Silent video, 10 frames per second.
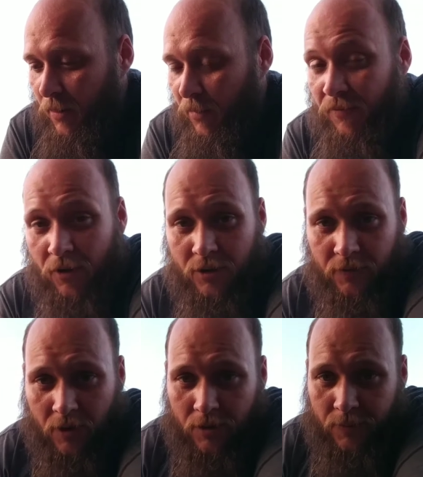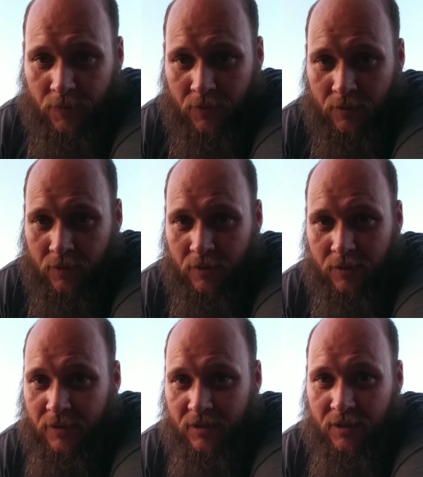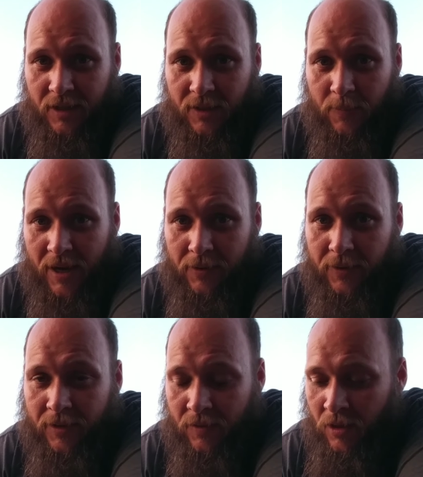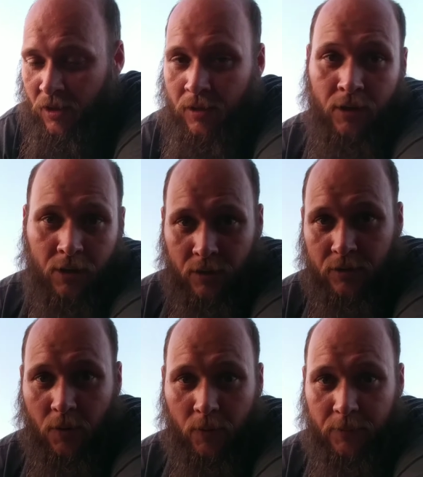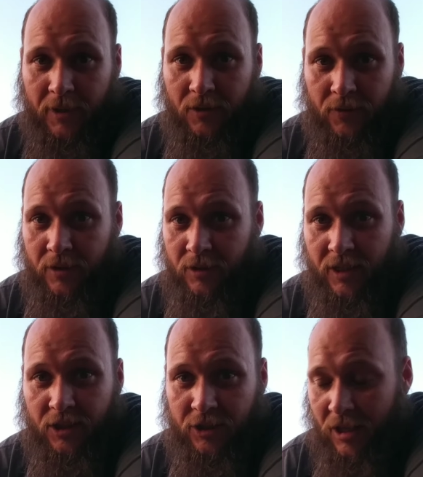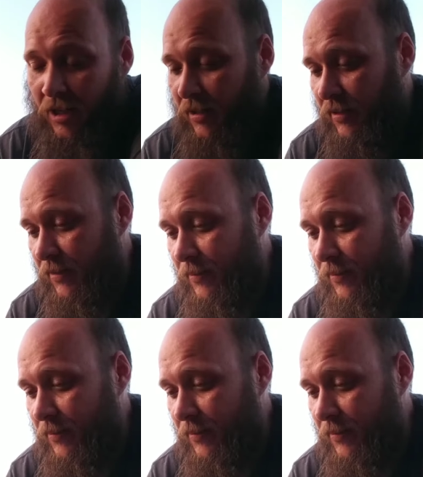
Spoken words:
But first of all, disconnect the battery. Don't want to be under there and get shocked.